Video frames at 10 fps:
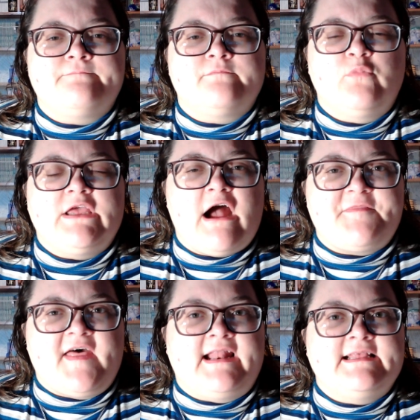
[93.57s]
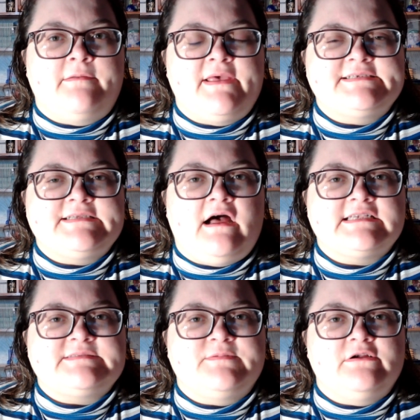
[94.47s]
We got that at a mental
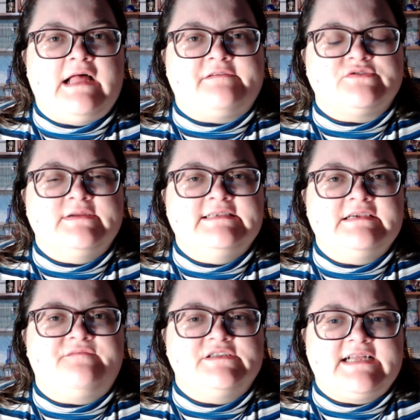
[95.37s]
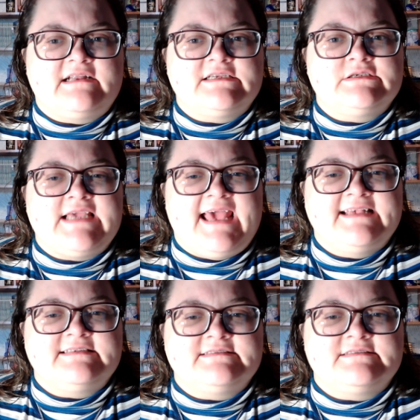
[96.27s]
hospital after we filled out a
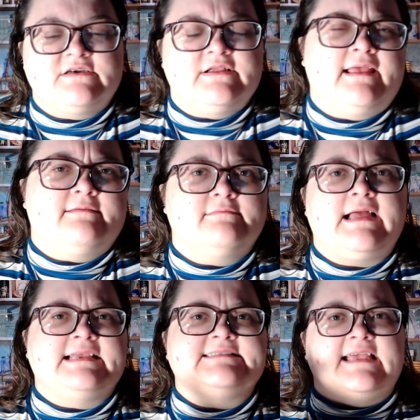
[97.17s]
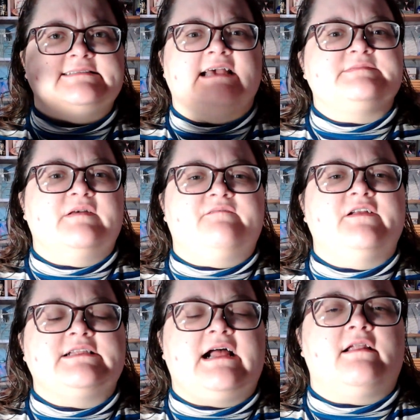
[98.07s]
test, or like, I say test, but
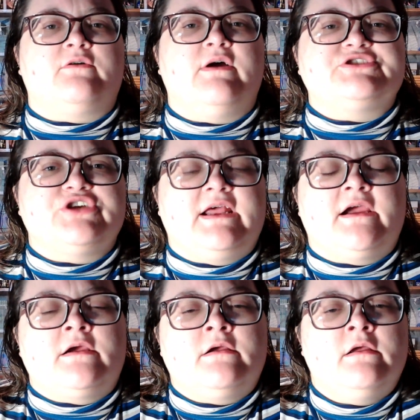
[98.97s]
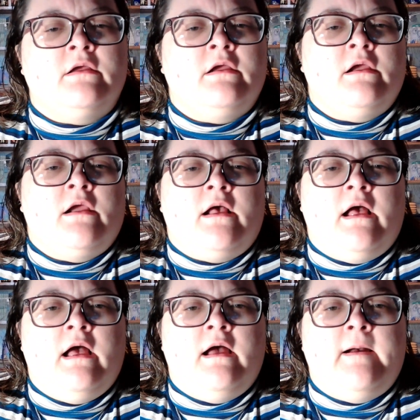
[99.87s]
filled out a questionnaire.
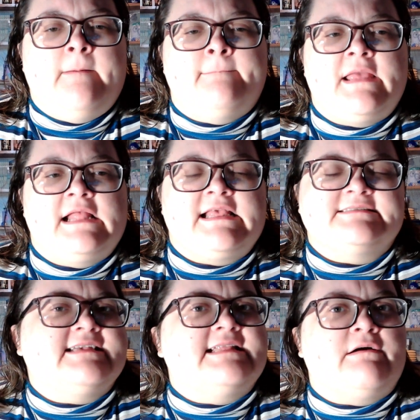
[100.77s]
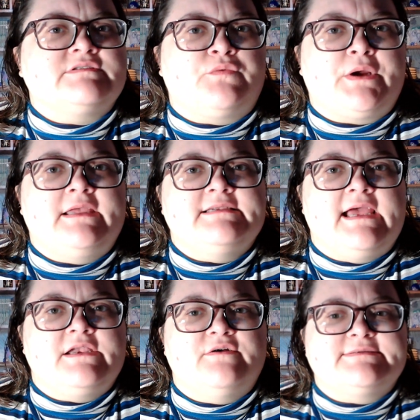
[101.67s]
And they said that was a working
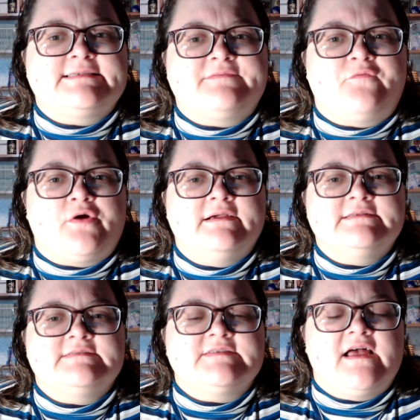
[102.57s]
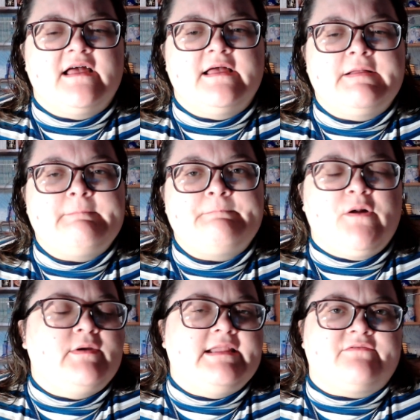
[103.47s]
diagnosis for us, but
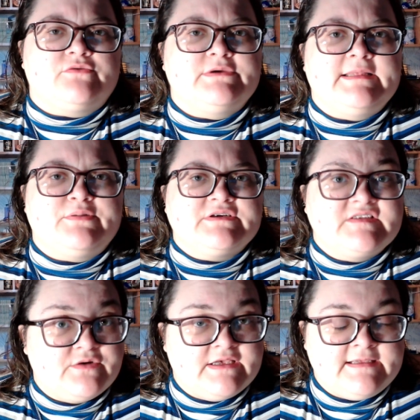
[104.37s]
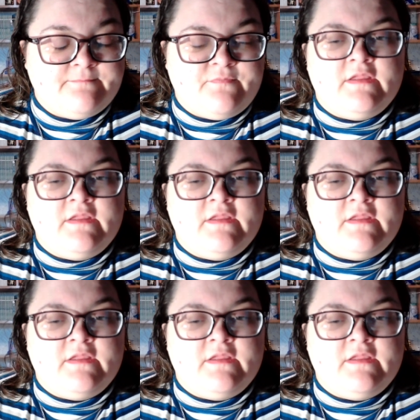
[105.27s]
we never really pursued it.